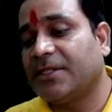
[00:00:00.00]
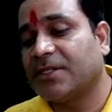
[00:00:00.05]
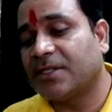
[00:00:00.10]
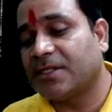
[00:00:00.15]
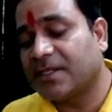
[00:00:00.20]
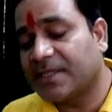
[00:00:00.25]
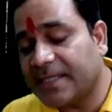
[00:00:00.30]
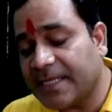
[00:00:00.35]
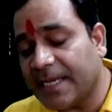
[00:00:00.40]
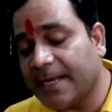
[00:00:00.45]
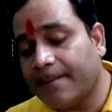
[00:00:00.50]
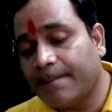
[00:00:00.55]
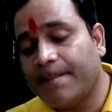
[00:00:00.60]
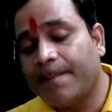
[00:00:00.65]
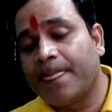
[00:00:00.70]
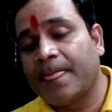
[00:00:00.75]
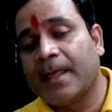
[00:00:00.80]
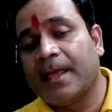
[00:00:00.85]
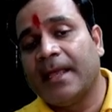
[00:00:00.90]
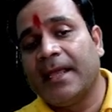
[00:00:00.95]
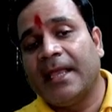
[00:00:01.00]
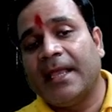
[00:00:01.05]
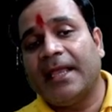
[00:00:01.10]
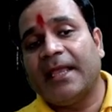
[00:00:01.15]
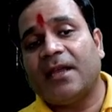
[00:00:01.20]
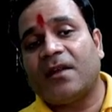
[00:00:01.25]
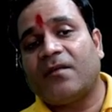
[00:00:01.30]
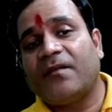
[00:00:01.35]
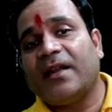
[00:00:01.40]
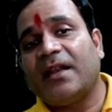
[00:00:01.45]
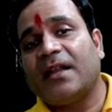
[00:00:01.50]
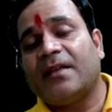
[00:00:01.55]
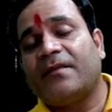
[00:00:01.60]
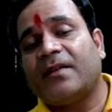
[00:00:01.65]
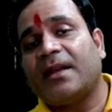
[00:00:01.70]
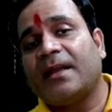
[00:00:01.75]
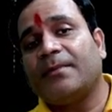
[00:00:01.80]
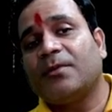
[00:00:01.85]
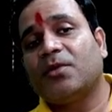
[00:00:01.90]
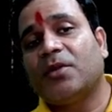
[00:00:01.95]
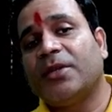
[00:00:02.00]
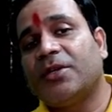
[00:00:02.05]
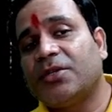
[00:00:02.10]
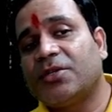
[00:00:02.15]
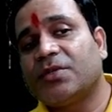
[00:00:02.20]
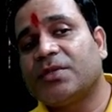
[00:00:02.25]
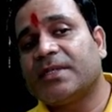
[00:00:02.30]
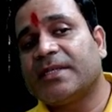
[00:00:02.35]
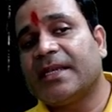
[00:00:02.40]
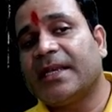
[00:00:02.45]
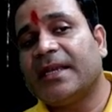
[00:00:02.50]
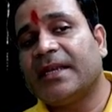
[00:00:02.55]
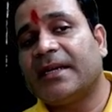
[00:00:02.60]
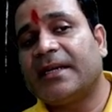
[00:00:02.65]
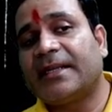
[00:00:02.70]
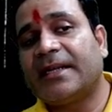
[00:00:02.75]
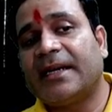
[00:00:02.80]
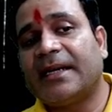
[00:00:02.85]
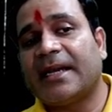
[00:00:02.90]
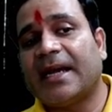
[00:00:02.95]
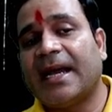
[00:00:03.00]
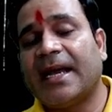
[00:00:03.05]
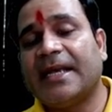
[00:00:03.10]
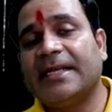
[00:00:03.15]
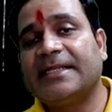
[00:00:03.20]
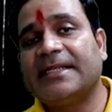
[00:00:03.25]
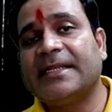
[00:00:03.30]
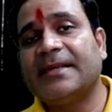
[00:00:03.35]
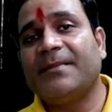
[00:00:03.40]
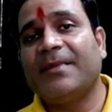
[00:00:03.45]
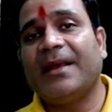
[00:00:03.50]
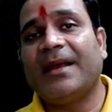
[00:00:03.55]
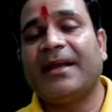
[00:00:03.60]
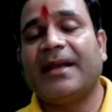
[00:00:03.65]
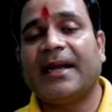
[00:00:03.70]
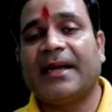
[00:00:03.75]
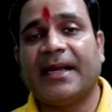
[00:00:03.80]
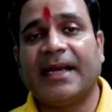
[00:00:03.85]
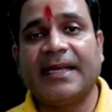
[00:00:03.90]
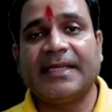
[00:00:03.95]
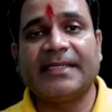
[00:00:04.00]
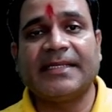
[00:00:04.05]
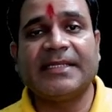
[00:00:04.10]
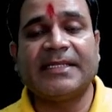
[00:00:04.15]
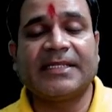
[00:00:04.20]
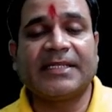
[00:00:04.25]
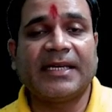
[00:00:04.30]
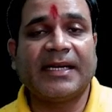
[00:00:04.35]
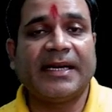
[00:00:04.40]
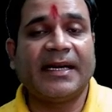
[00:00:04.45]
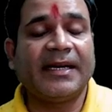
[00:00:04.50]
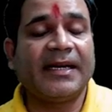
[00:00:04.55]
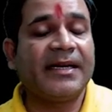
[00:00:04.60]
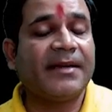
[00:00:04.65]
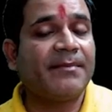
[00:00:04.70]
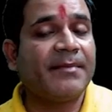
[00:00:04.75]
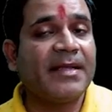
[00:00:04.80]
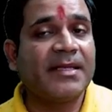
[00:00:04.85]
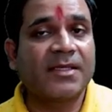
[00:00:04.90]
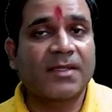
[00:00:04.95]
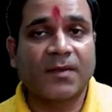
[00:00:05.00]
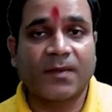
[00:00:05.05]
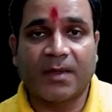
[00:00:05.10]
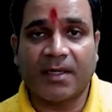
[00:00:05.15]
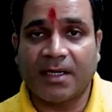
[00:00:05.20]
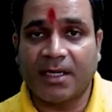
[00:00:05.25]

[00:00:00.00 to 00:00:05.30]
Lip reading: See here, whenever I'm going to say here that ICBN and ICZN, it means what?